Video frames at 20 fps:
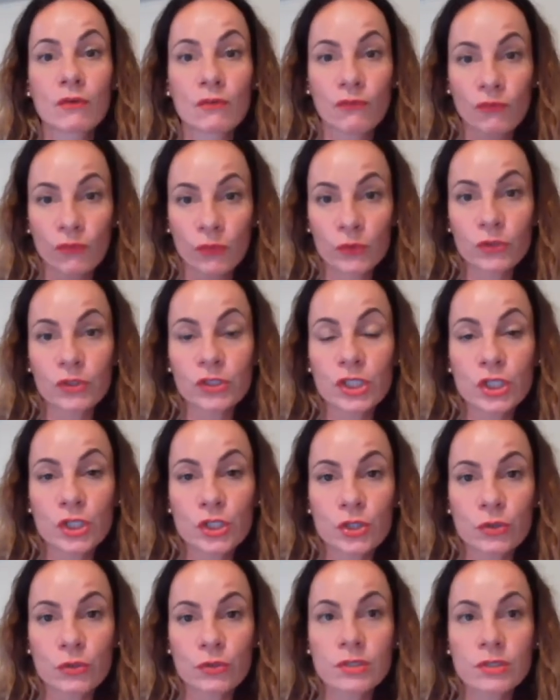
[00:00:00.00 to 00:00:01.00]
for the
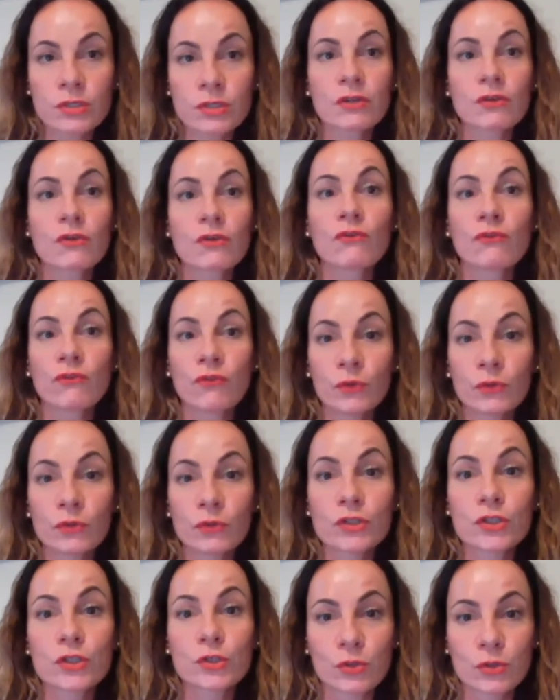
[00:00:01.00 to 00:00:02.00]
teachers, for the
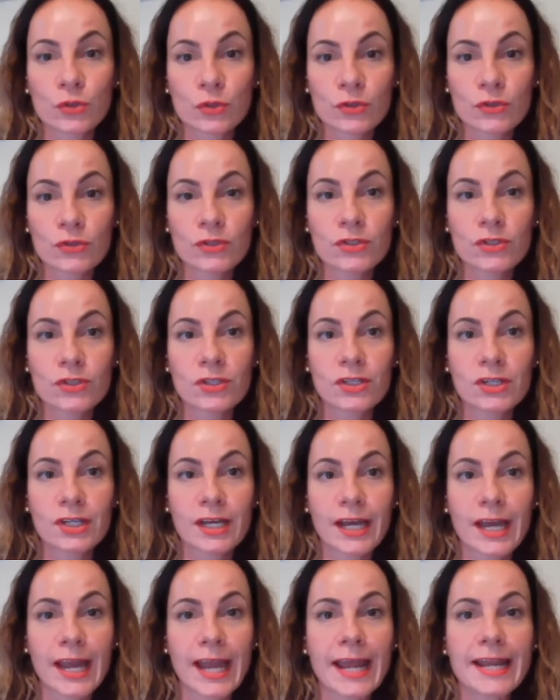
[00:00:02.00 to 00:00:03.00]
students,
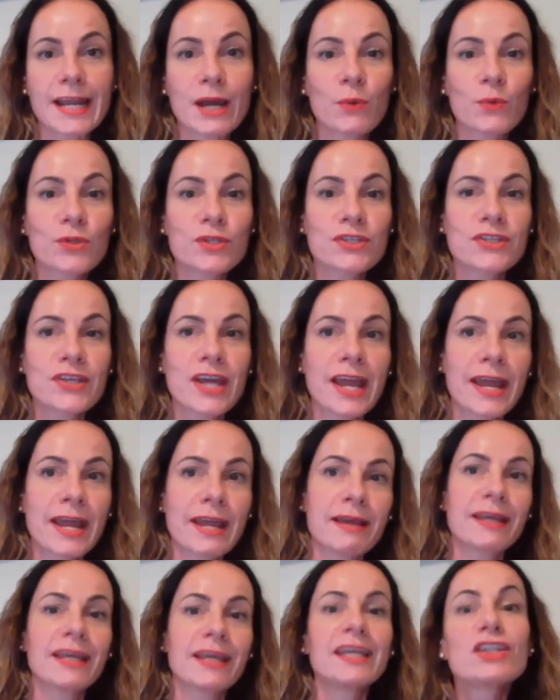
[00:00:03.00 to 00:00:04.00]
and I would
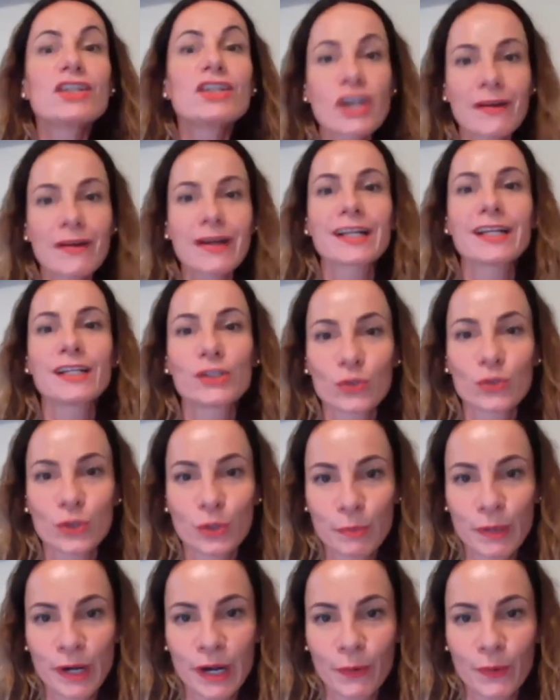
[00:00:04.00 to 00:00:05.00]
say indirectly to the
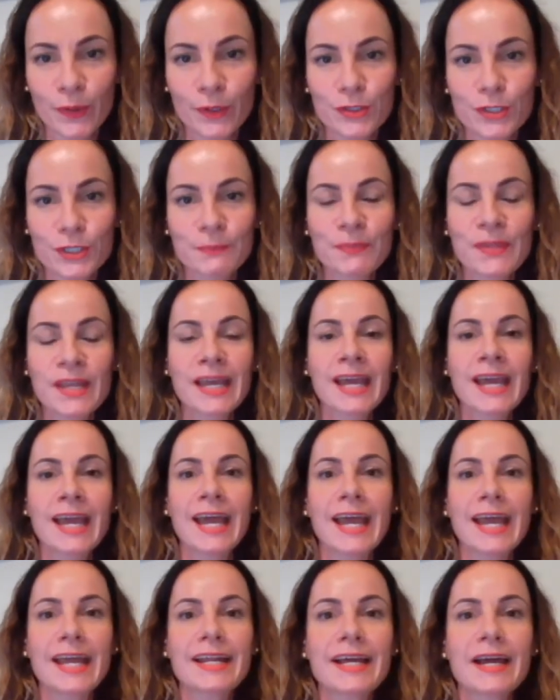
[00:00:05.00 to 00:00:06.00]
parents.
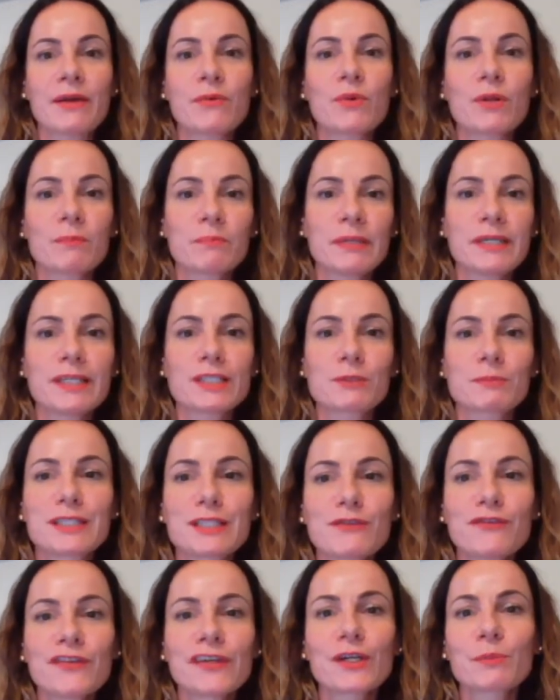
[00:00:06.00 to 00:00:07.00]
And I will be
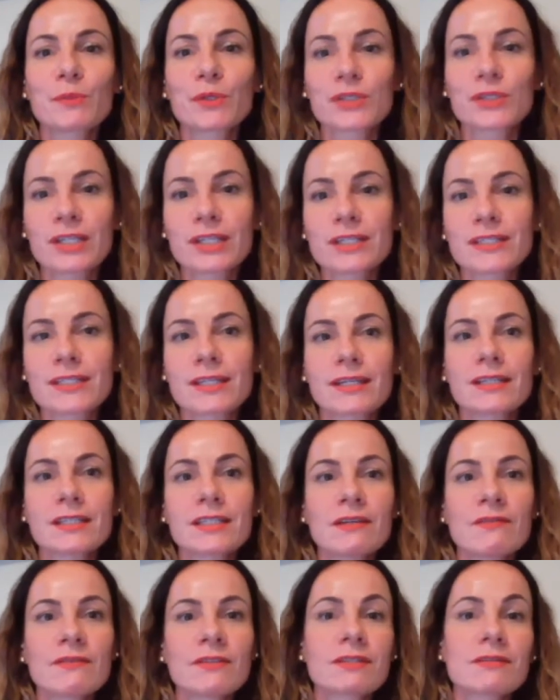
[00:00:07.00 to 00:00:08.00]
specific about
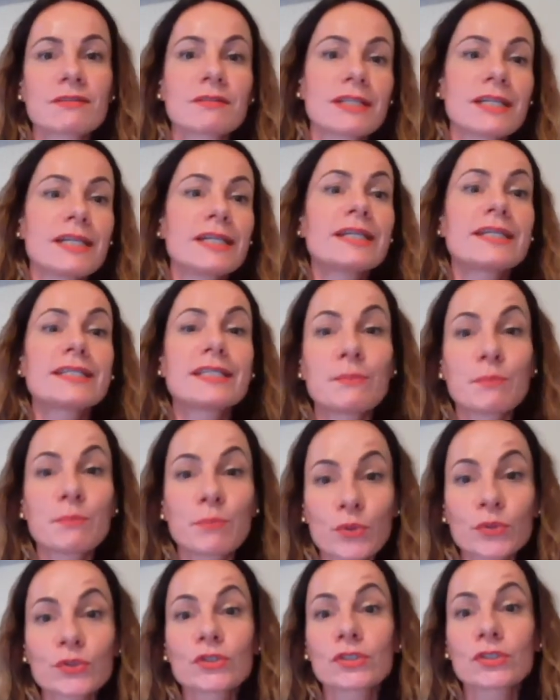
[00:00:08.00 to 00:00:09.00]
incentives. It is
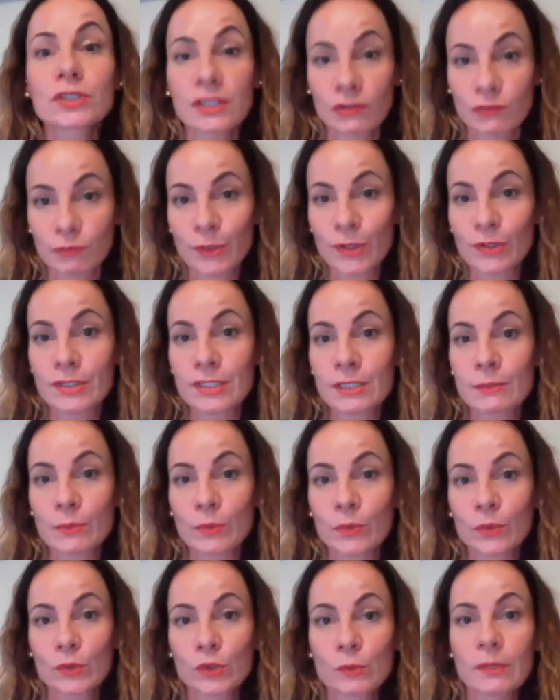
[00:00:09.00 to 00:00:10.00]
important, if
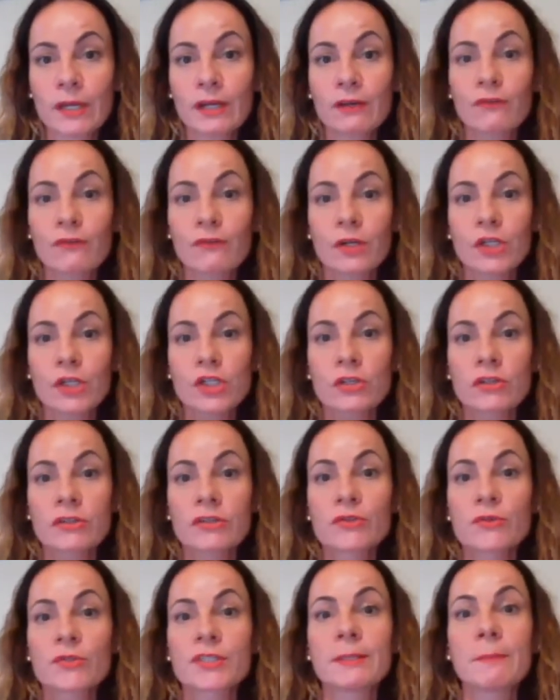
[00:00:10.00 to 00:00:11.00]
possible, to make financial
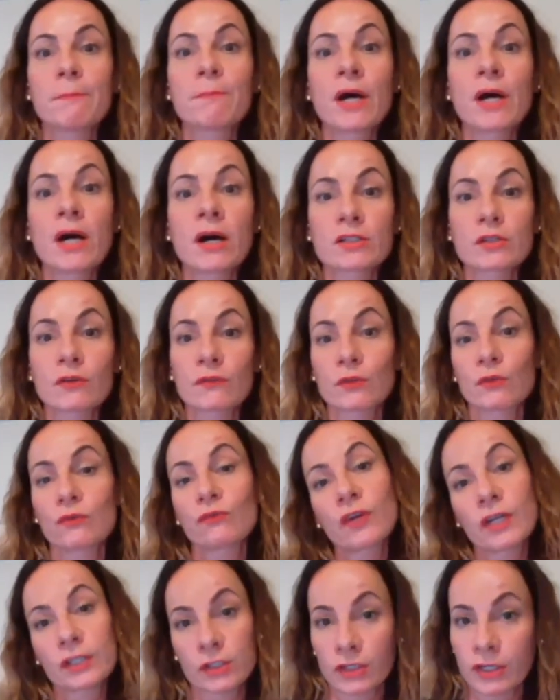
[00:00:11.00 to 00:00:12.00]
literacy part of the
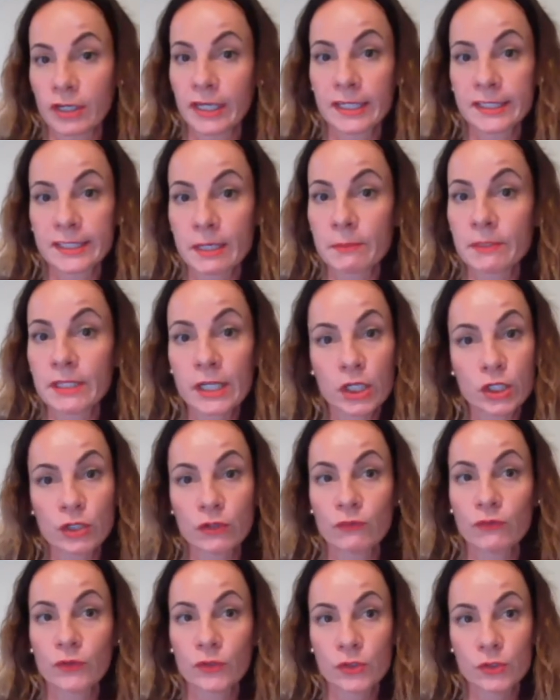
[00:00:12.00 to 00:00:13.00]
final
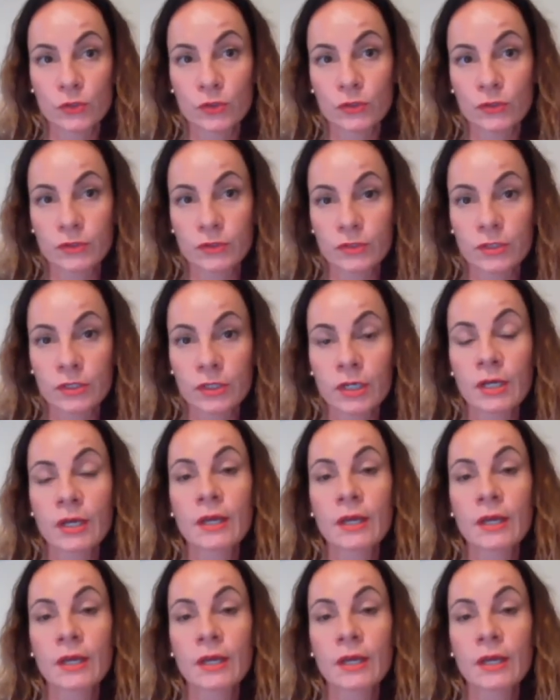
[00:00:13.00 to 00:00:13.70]
examination for students.